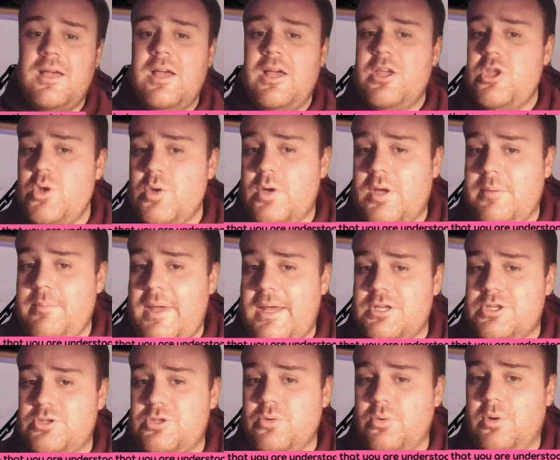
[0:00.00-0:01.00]
you can make
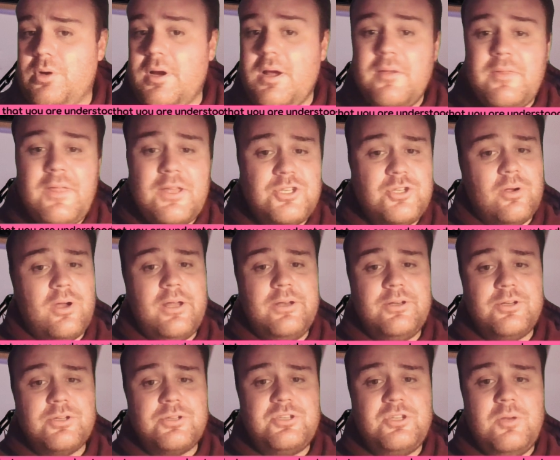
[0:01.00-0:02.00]
sure that you're
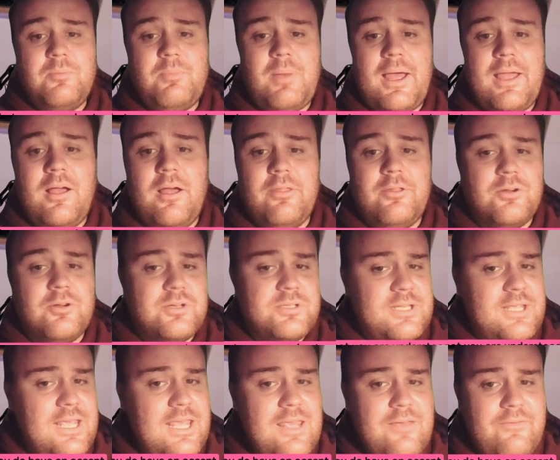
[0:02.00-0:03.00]
understood by others
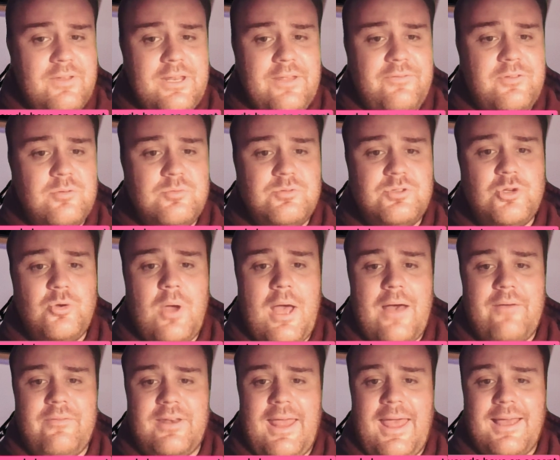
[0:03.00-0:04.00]
even if you do have
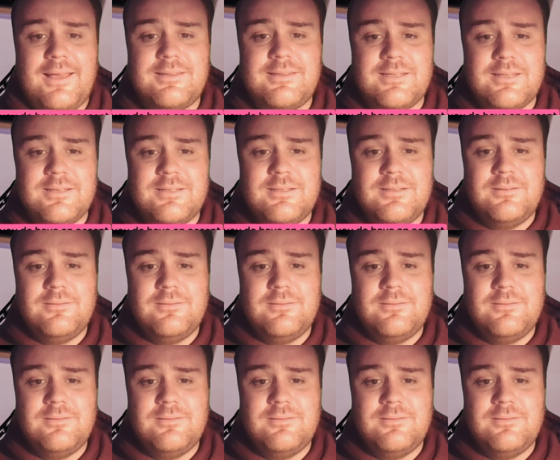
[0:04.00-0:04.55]
an accent.